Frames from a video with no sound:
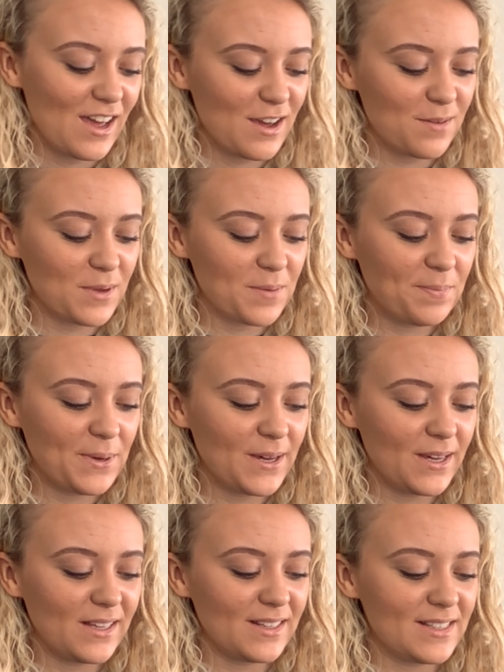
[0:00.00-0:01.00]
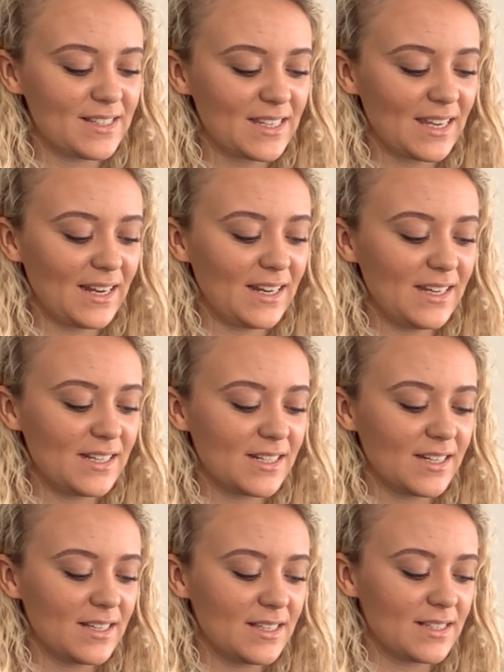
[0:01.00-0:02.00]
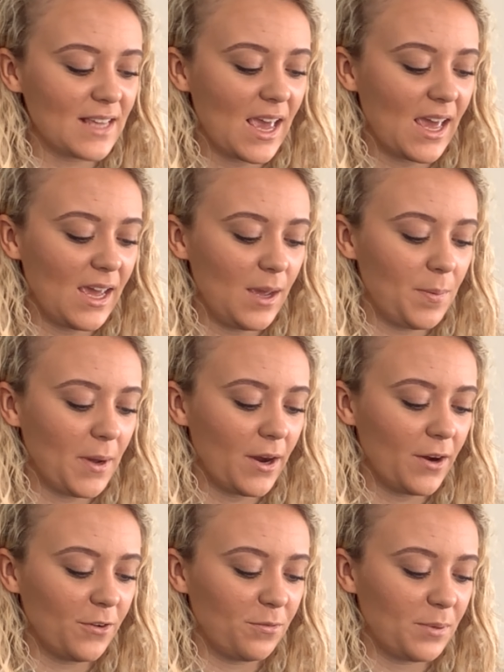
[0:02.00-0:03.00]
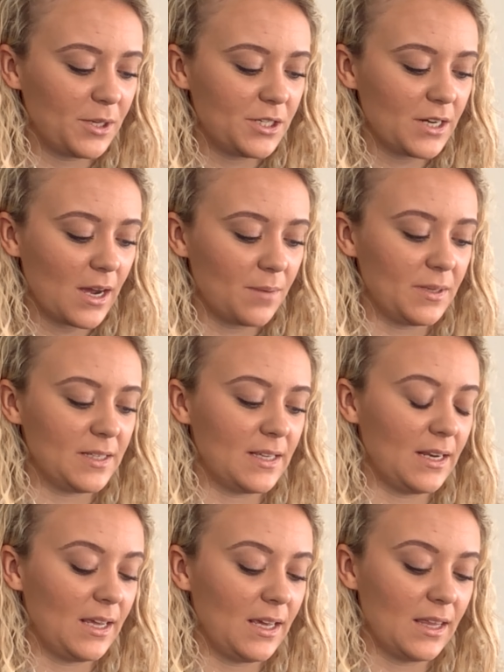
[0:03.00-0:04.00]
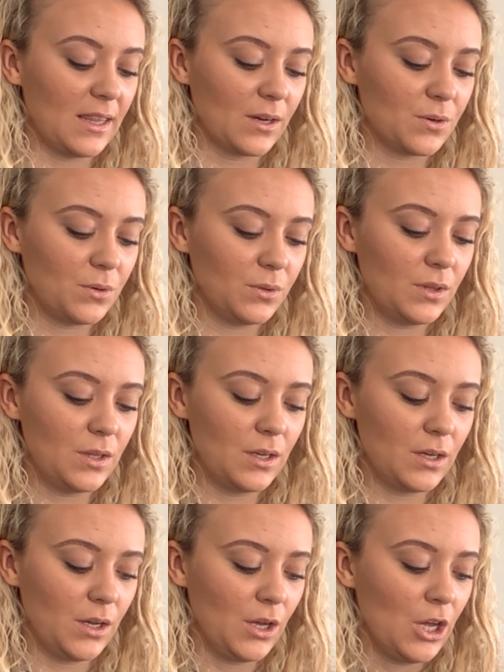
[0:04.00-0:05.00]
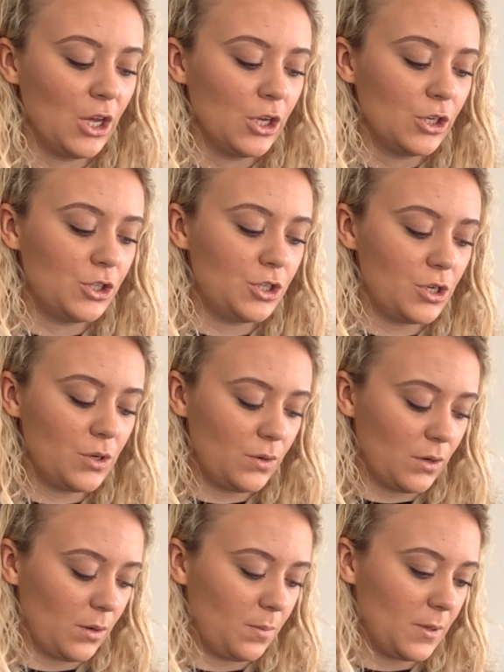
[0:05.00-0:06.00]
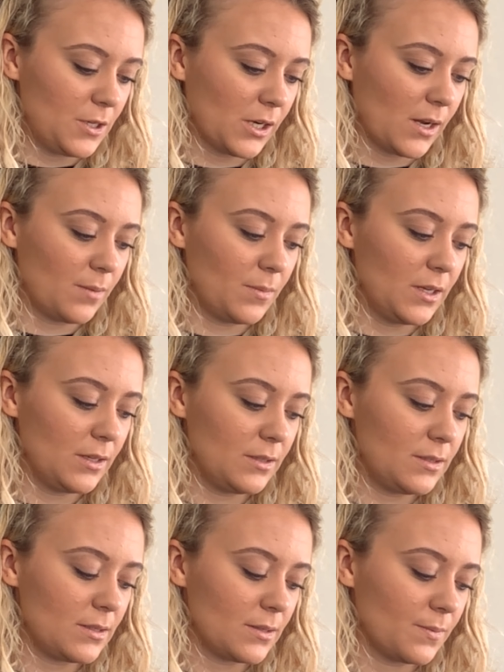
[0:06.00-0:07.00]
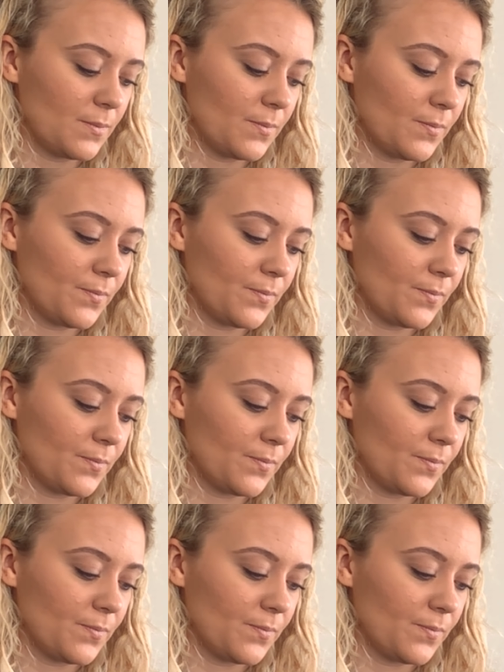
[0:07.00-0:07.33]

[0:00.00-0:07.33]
but Tilly does a pair of pajamas in here. They're called the Juno pajamas.